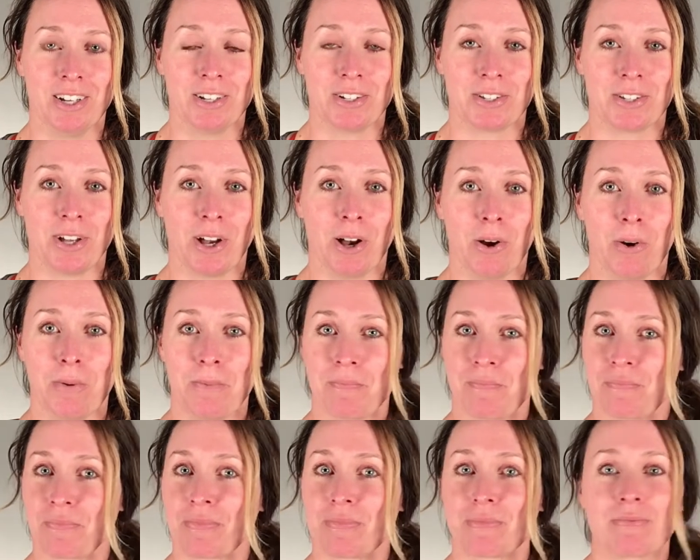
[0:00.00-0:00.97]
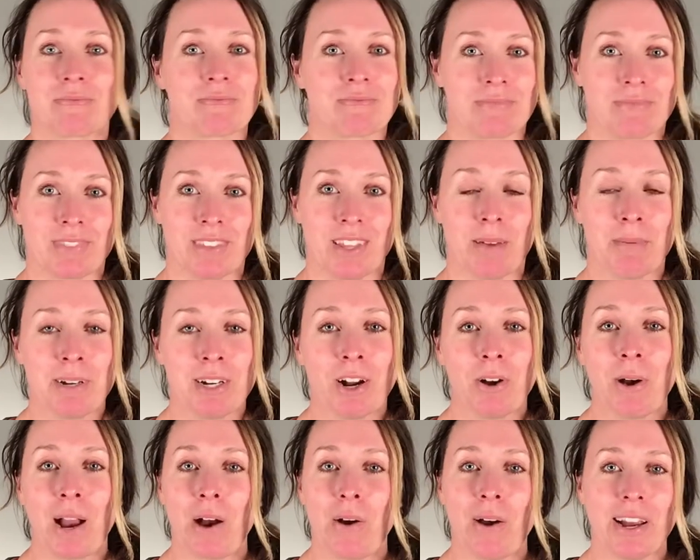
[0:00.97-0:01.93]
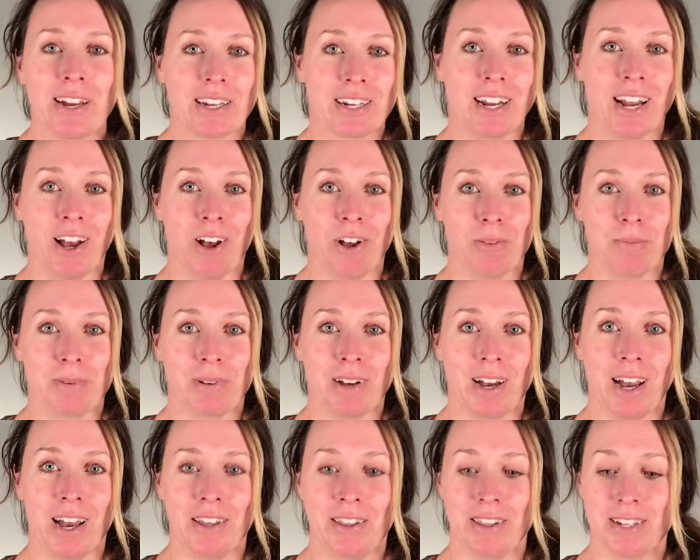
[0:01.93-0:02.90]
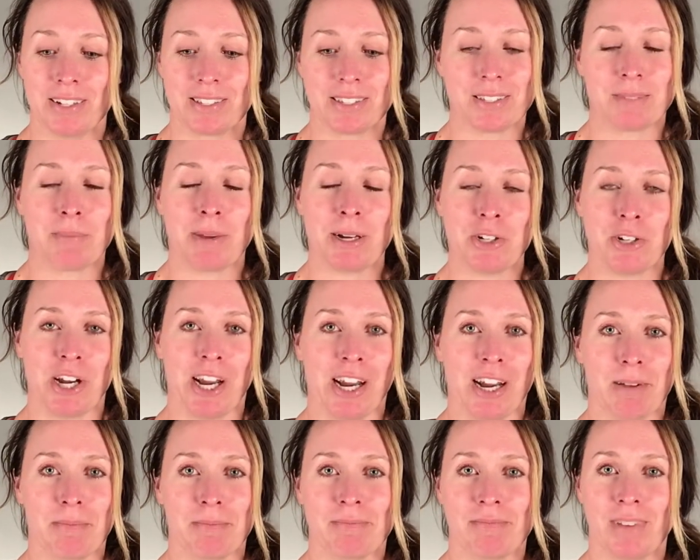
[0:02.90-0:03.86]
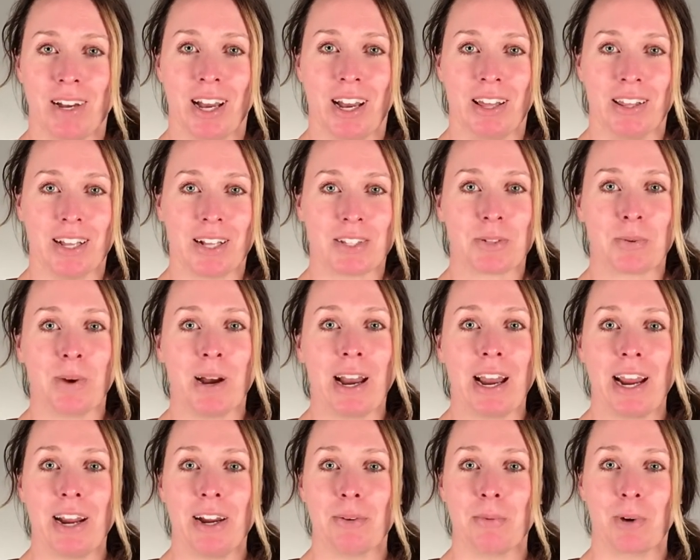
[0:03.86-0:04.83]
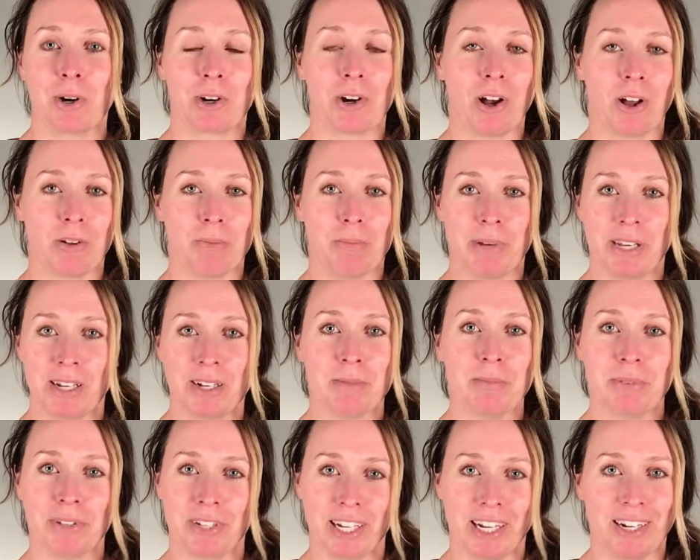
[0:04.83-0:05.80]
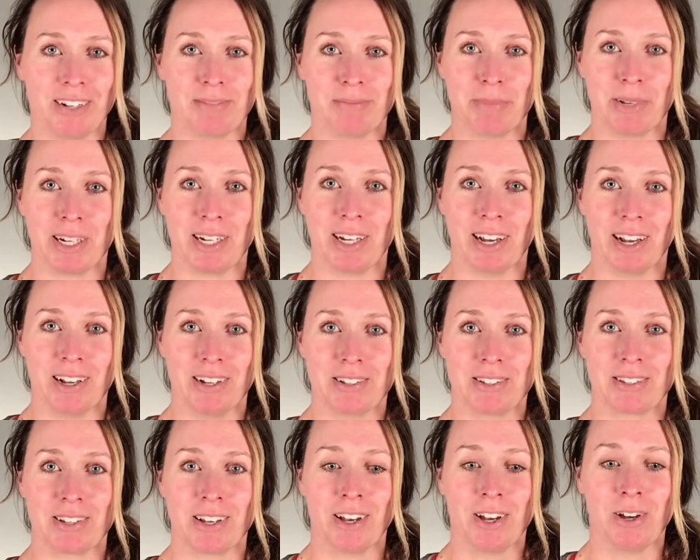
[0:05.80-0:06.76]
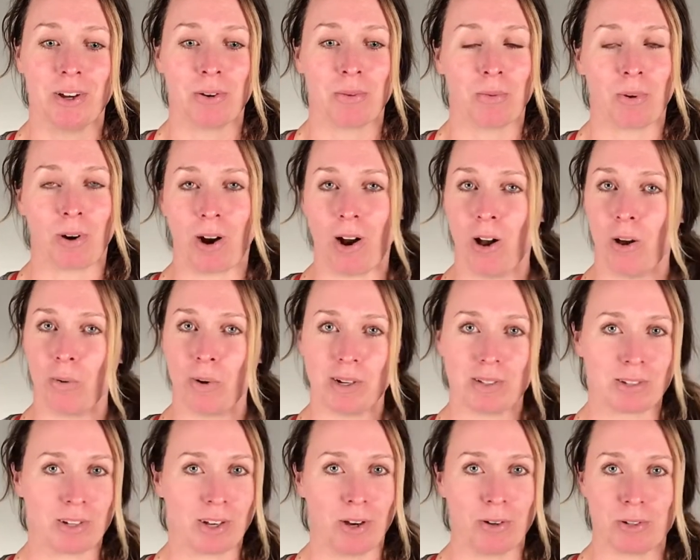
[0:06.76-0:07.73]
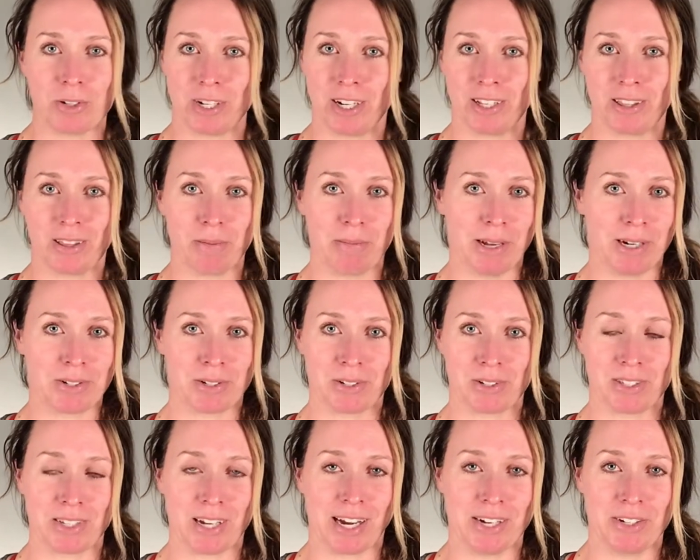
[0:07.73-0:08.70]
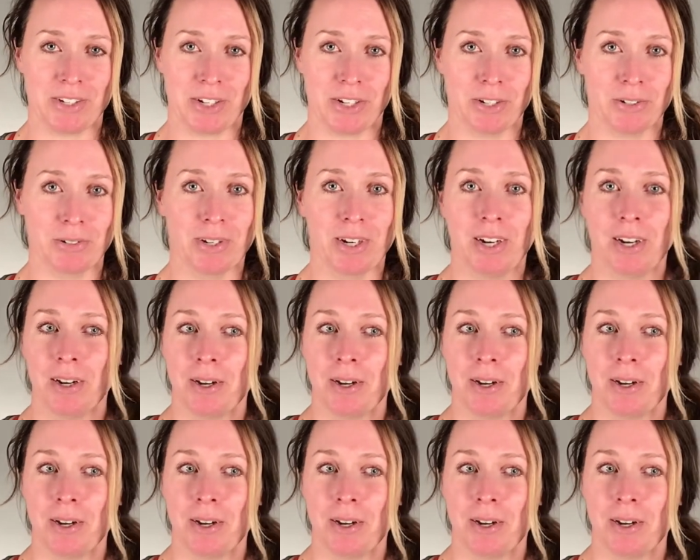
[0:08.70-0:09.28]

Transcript: So let me know how I can help. This is my jam. That's why we're called Be Complete, because we're always coaching the mental side too.